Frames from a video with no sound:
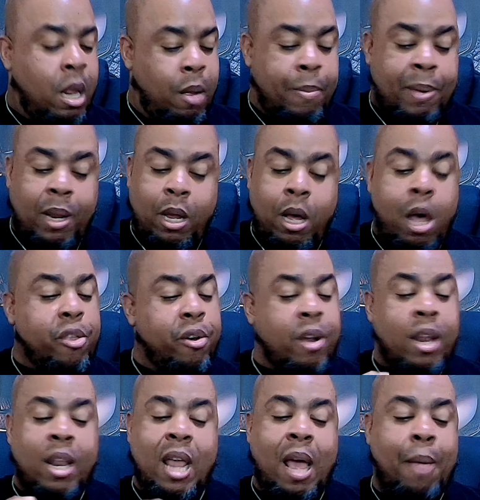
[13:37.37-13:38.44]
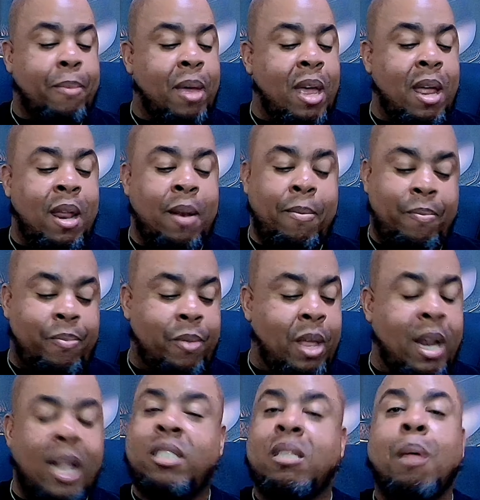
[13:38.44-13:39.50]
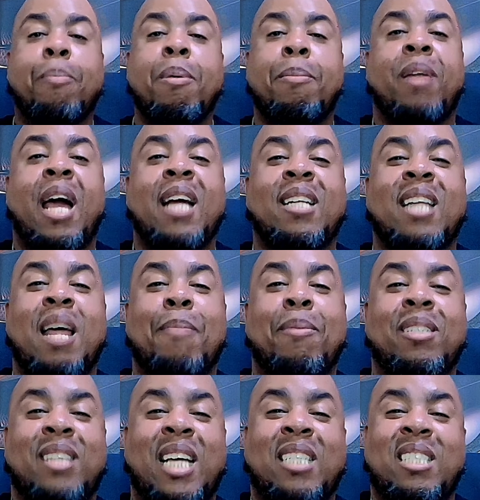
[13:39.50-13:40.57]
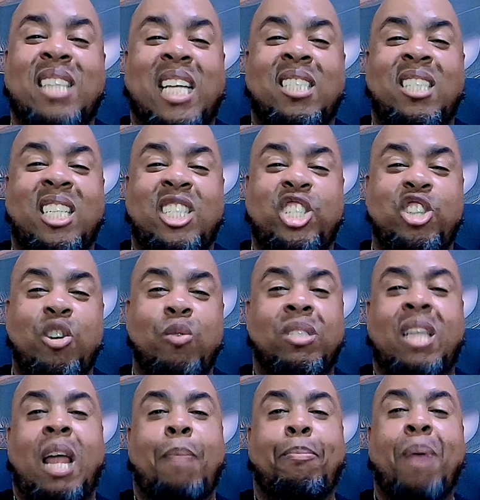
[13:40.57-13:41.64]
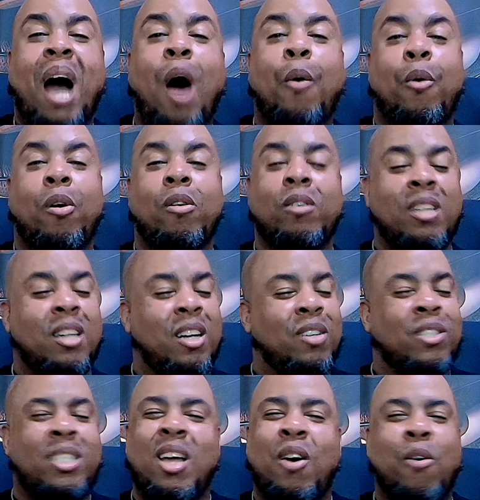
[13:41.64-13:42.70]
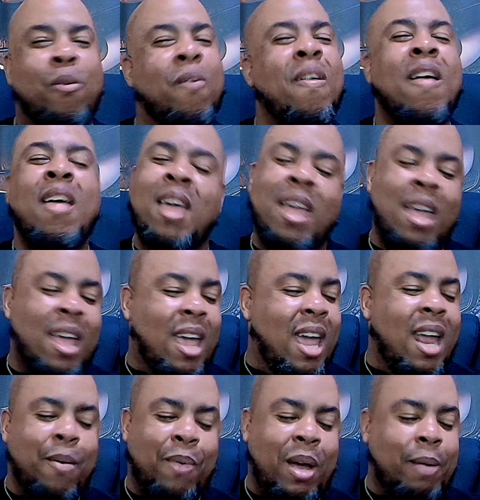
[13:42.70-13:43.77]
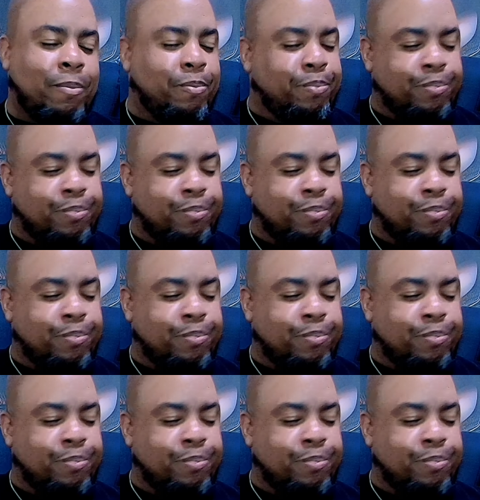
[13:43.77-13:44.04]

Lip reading: But other than that, man, and some people like that because that just shows that power, So anyway,